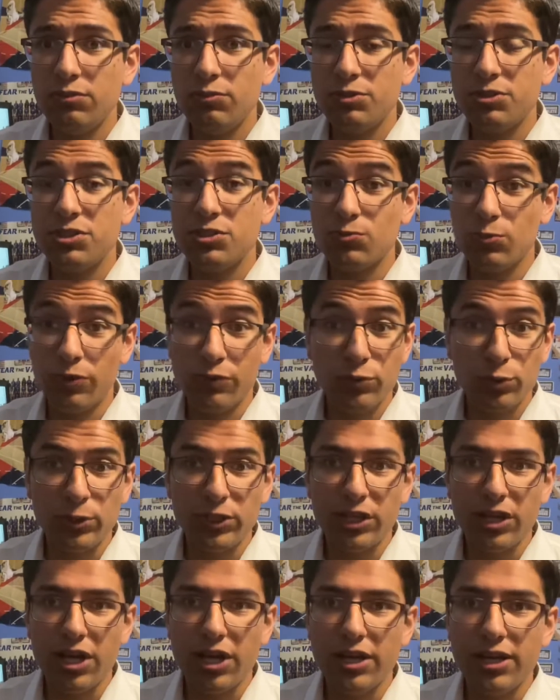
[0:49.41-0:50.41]
which is Wolverine
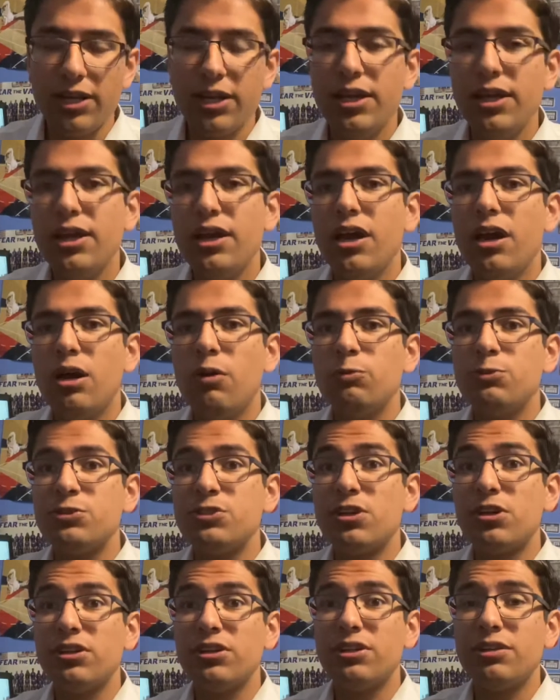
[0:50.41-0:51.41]
Con, which is
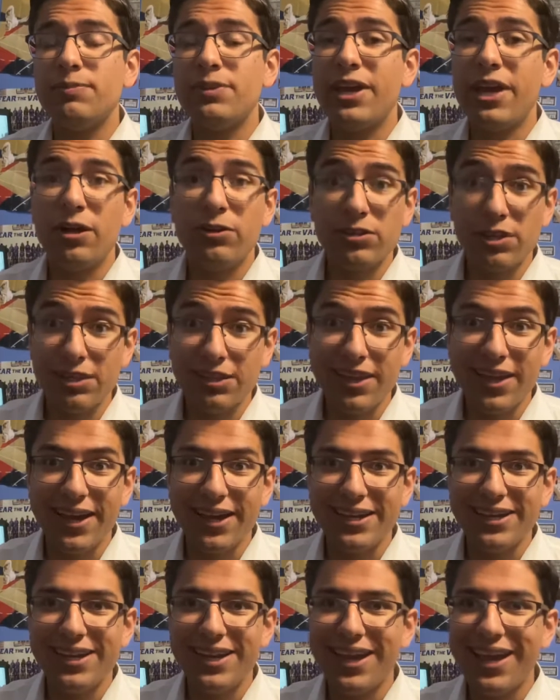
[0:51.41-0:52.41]
going to be held
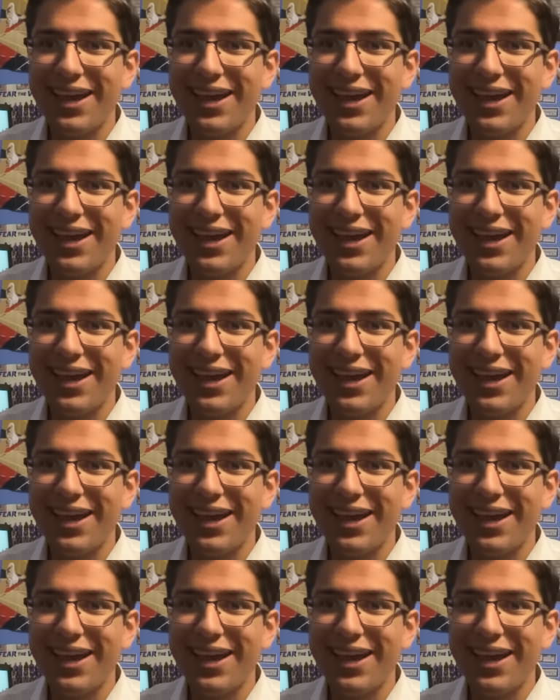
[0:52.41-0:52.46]
online.